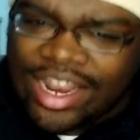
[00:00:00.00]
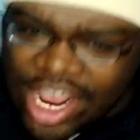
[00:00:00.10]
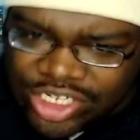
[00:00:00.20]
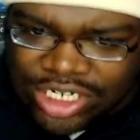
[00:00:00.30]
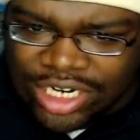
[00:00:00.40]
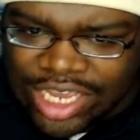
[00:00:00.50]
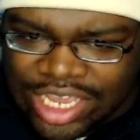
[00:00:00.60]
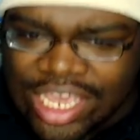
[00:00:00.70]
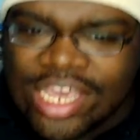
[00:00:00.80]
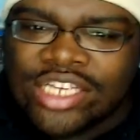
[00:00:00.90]
that
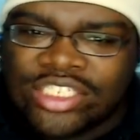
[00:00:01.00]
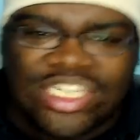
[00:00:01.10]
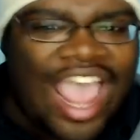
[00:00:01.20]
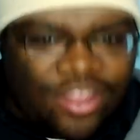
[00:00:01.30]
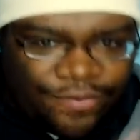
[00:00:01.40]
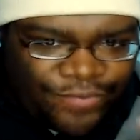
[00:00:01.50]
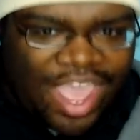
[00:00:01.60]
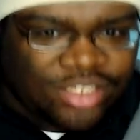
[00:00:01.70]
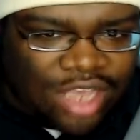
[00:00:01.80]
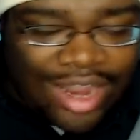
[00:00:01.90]
initially, she had the
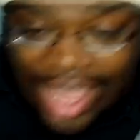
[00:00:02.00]
face on,